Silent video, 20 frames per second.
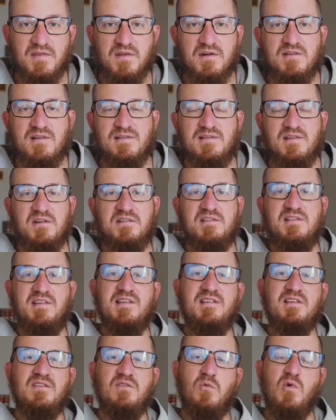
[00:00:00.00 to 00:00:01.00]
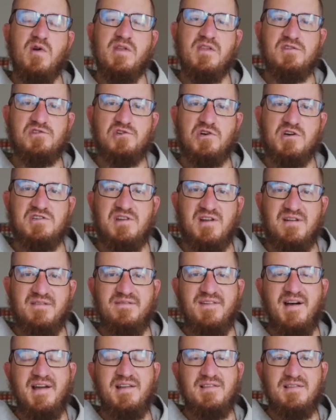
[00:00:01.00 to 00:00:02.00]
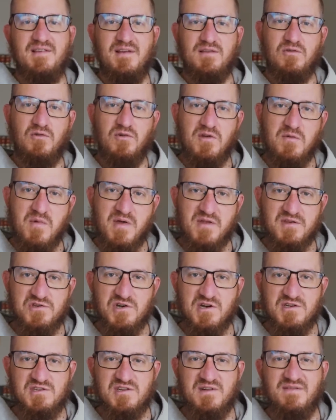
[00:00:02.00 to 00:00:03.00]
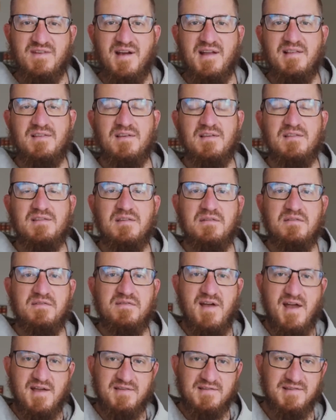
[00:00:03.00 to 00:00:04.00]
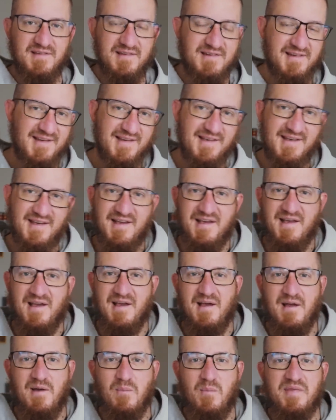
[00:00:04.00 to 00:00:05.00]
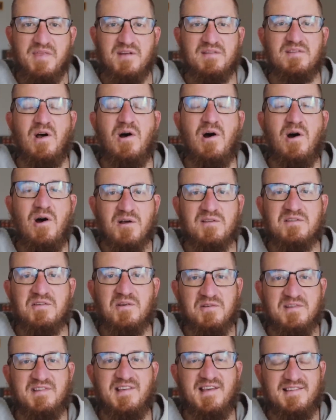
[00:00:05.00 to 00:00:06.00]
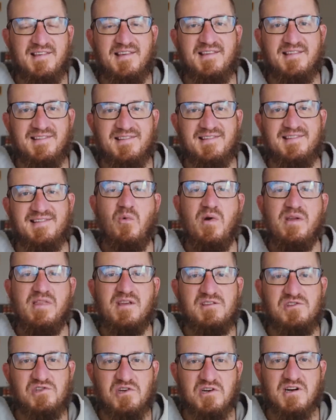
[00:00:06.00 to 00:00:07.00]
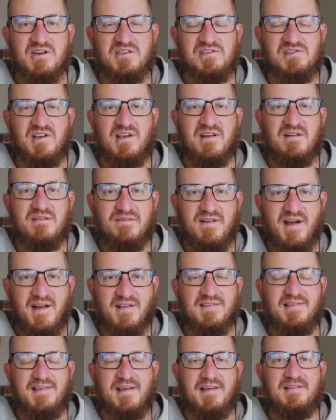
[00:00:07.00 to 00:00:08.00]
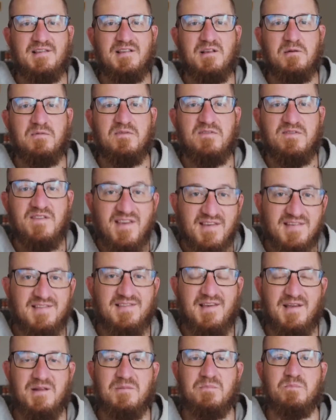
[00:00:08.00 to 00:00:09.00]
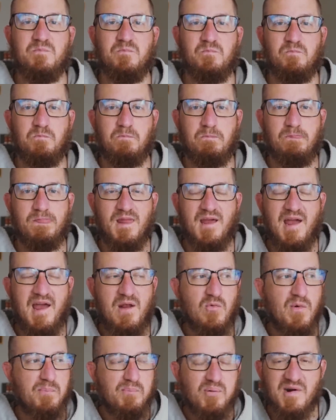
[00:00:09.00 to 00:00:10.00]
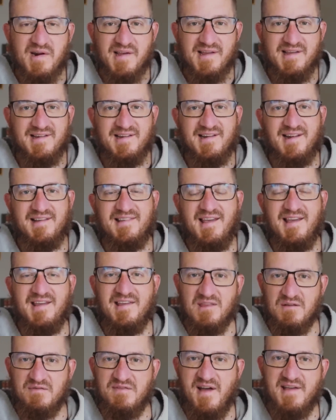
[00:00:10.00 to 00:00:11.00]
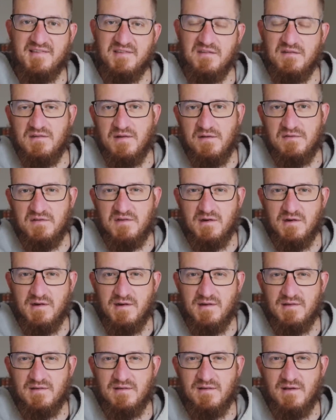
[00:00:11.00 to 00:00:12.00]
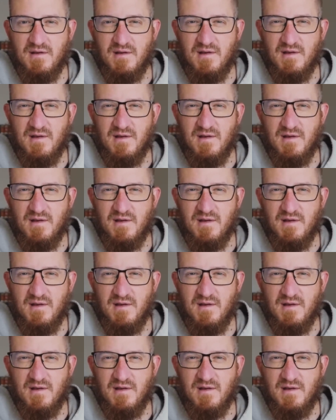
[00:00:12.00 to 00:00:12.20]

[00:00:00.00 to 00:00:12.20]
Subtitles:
There's seasons where the church invites us, Holy Mother Church invites us to fasting. But there's also seasons where the church invites us to feasting. And we're pretty good at taking the fasting stuff serious.